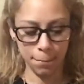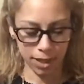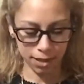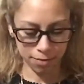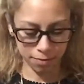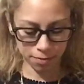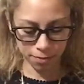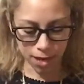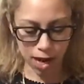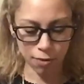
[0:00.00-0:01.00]
But
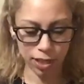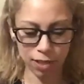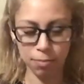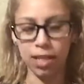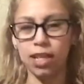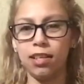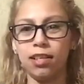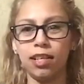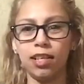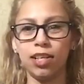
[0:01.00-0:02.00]
I
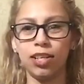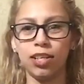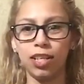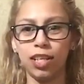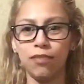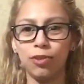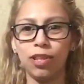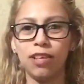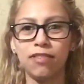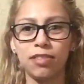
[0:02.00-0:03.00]
recommend, if you
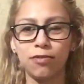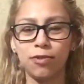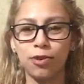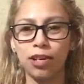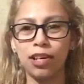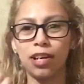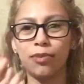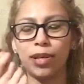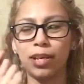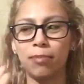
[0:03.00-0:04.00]
love Sephora, I
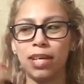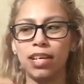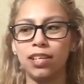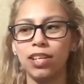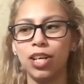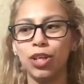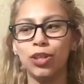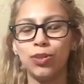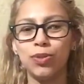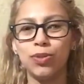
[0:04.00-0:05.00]
recommend
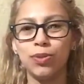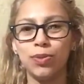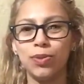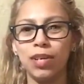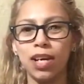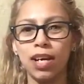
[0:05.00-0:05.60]
you to